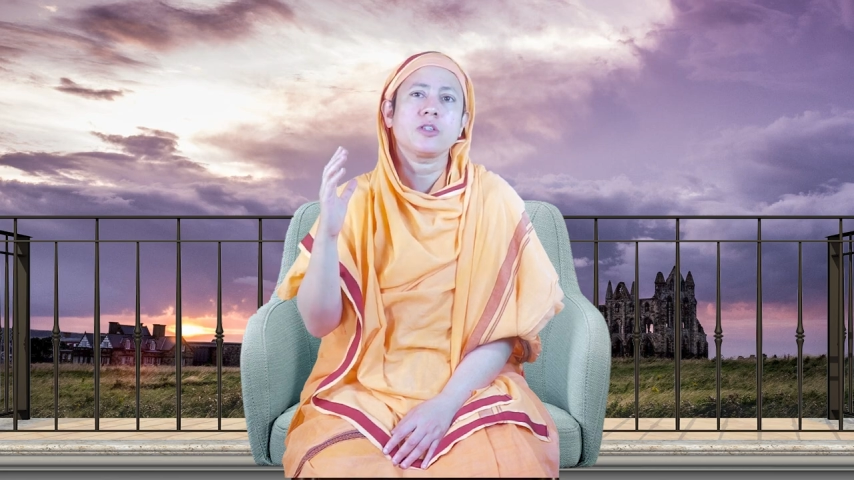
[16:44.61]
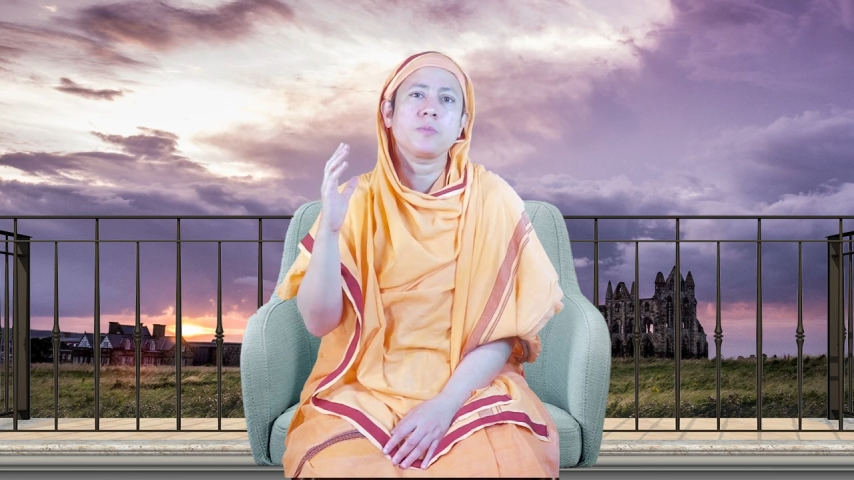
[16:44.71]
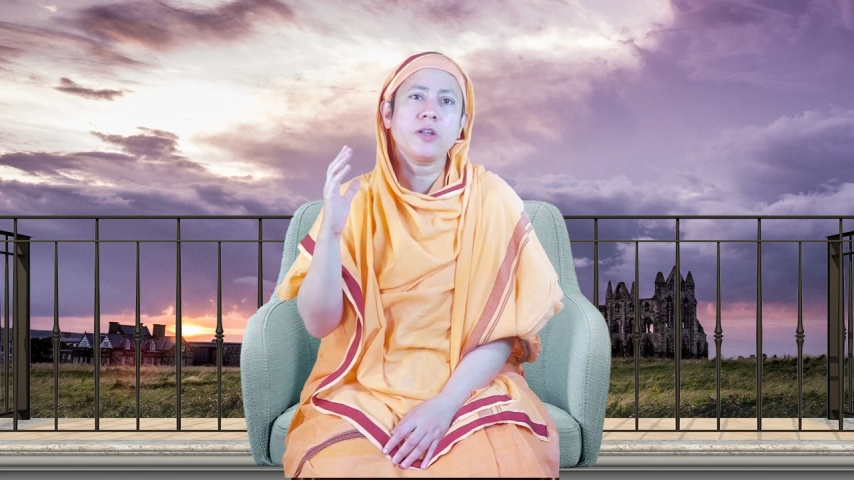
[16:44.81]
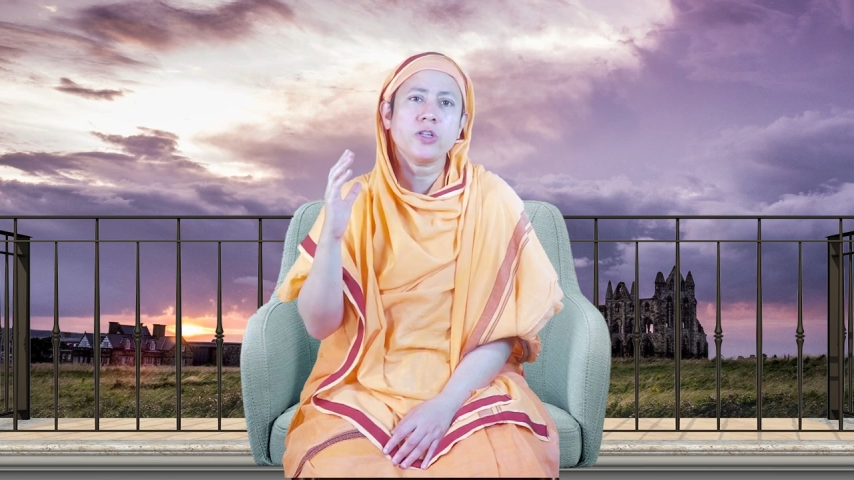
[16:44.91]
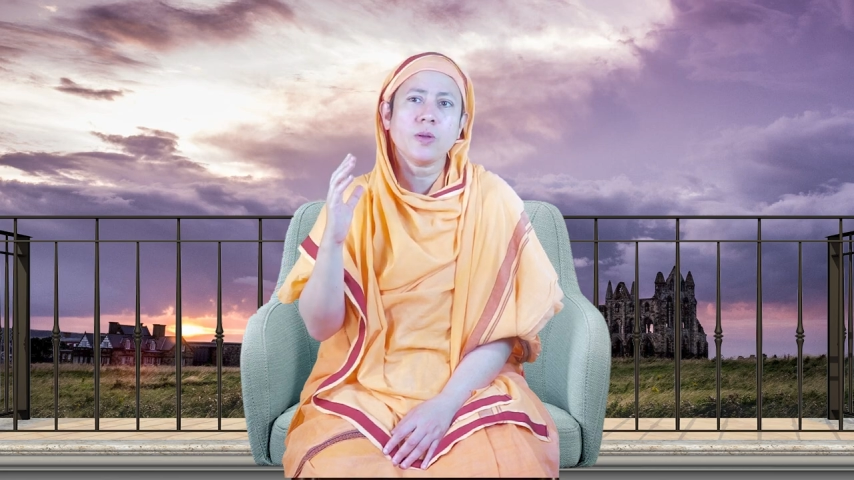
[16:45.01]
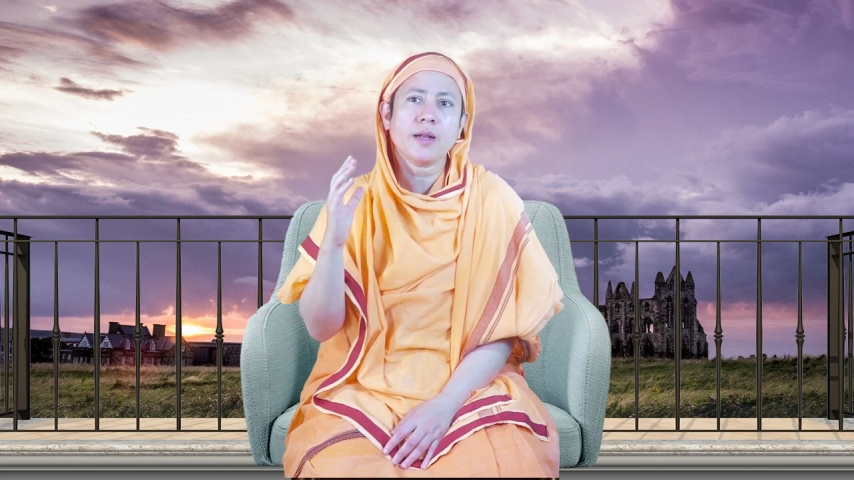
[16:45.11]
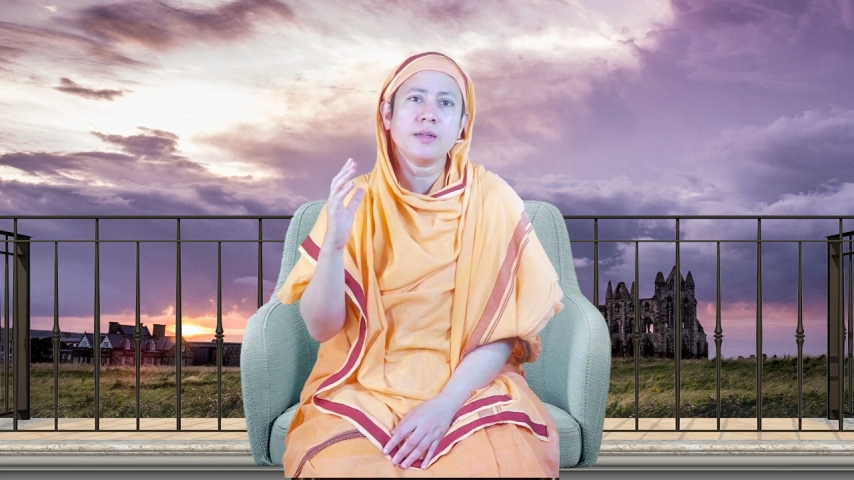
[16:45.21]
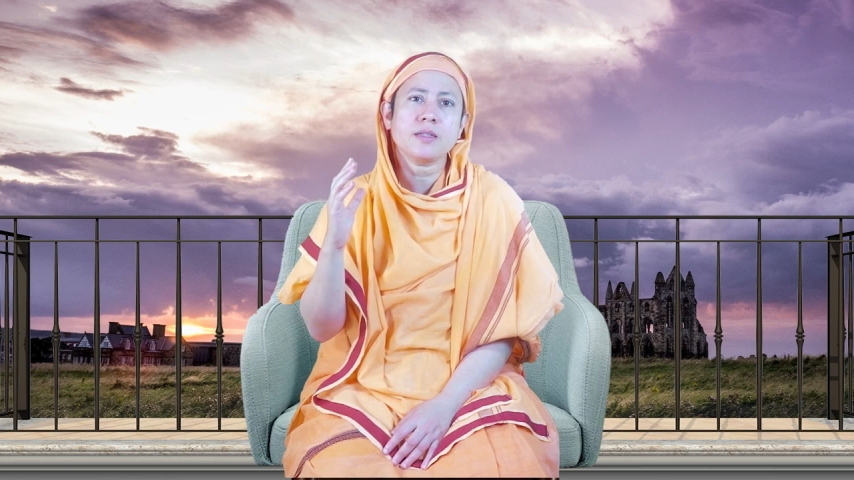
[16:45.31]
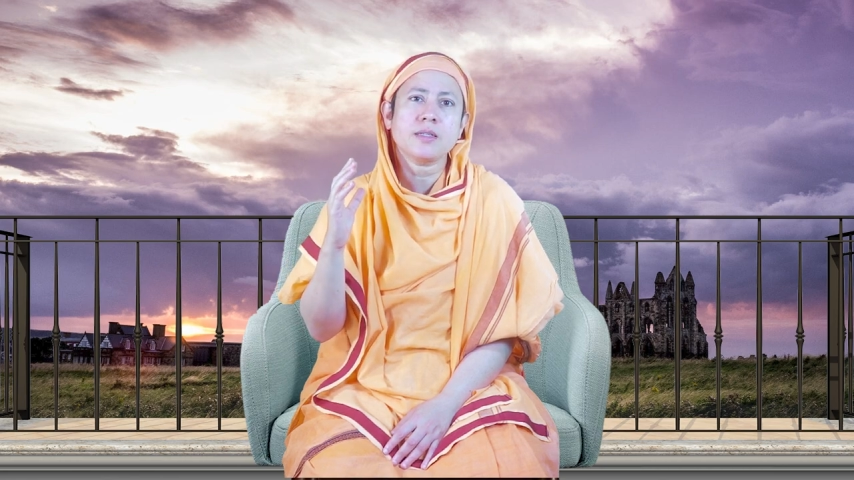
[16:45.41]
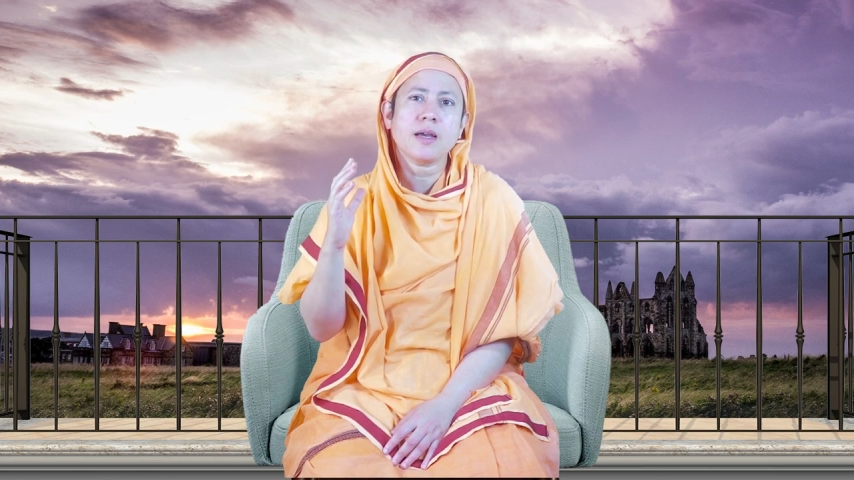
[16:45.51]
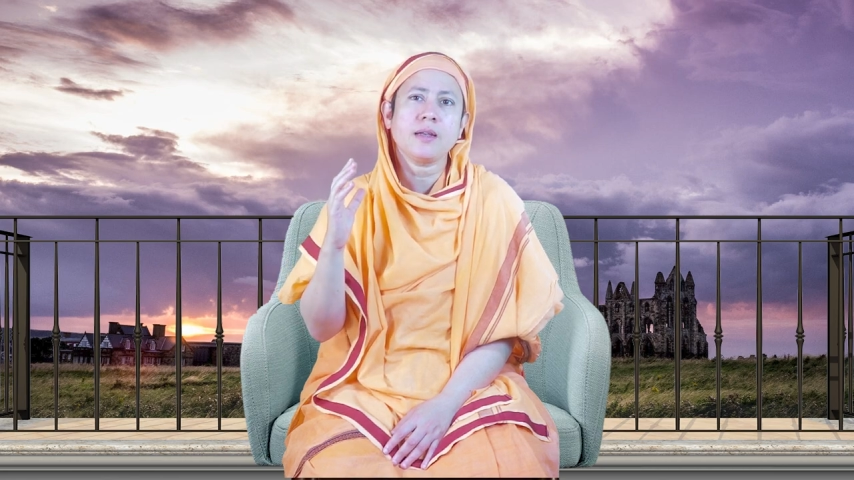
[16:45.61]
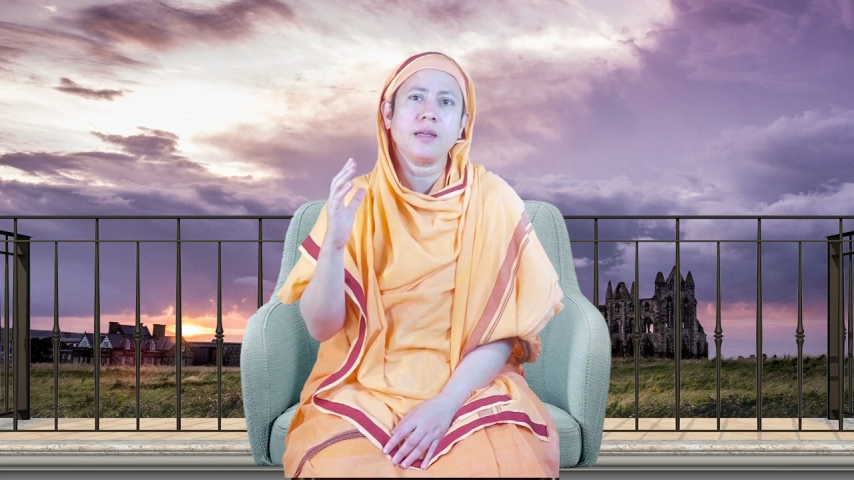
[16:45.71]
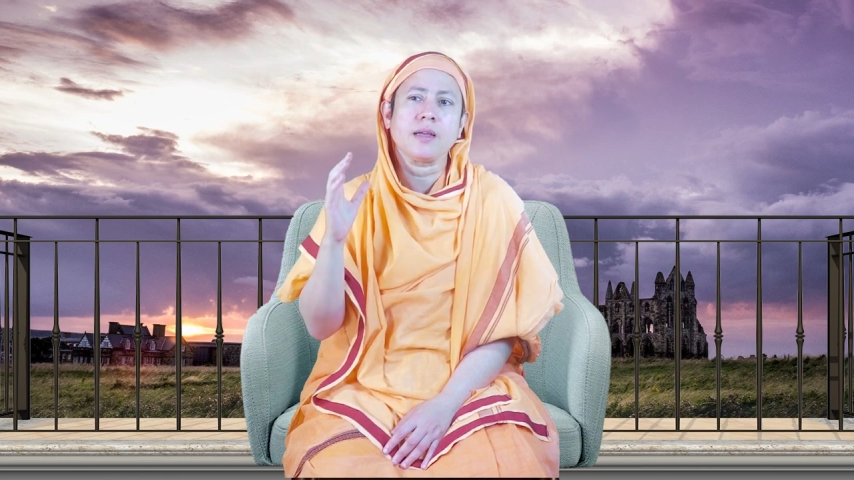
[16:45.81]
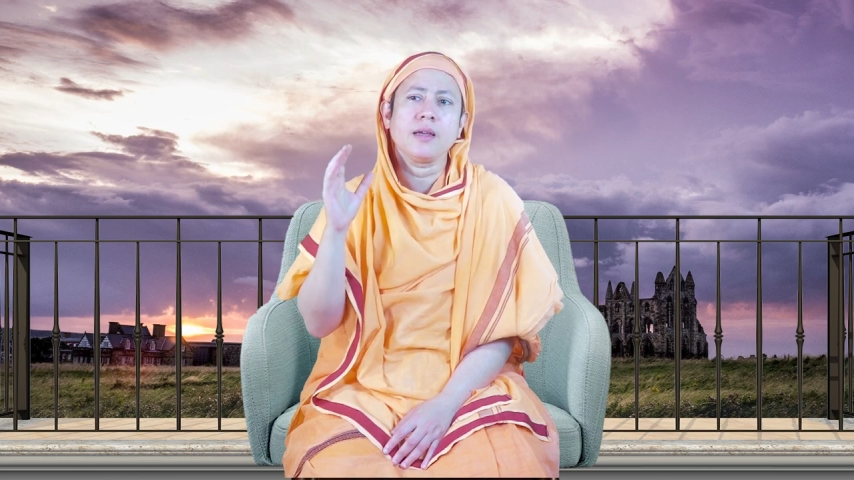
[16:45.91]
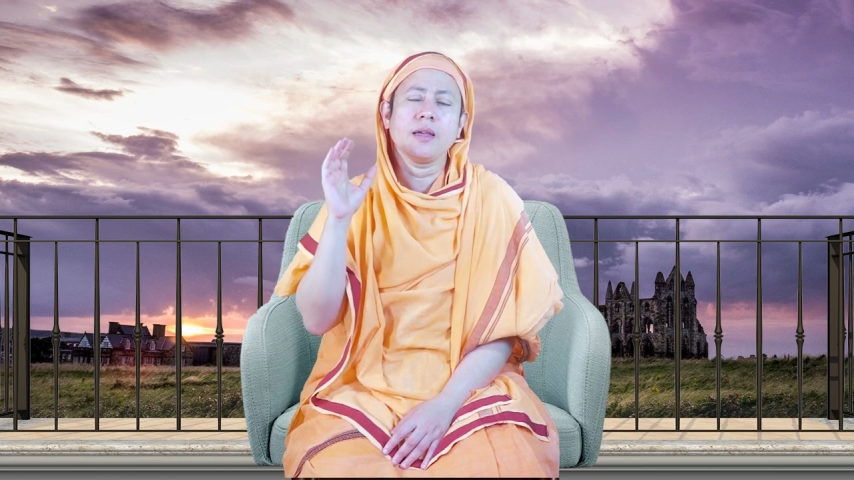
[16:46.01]
spiritual
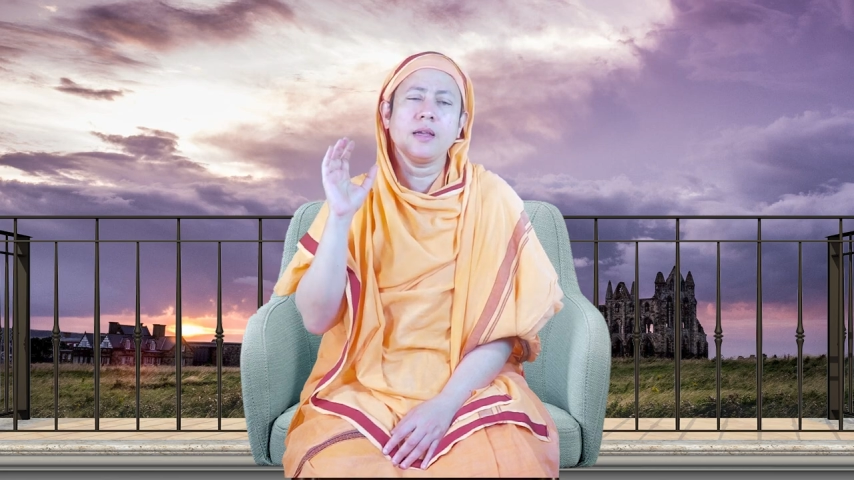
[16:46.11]
understanding,